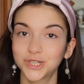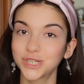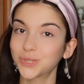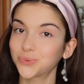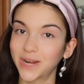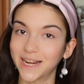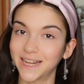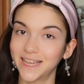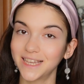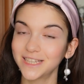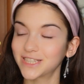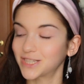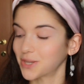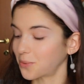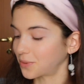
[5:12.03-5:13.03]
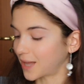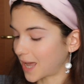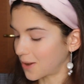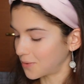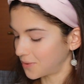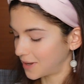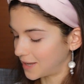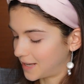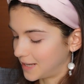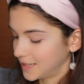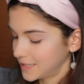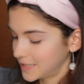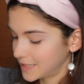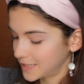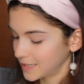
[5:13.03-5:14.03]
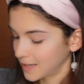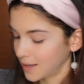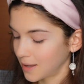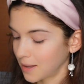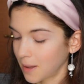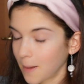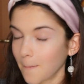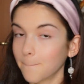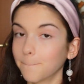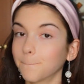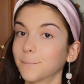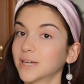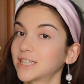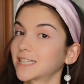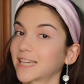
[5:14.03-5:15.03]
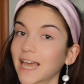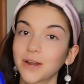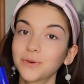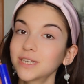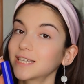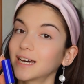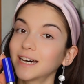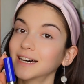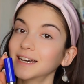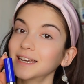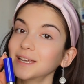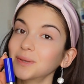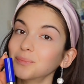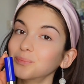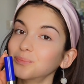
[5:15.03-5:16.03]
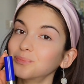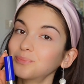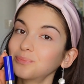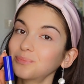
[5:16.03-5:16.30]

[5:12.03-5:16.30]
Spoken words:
is ready, so now it's mascara time!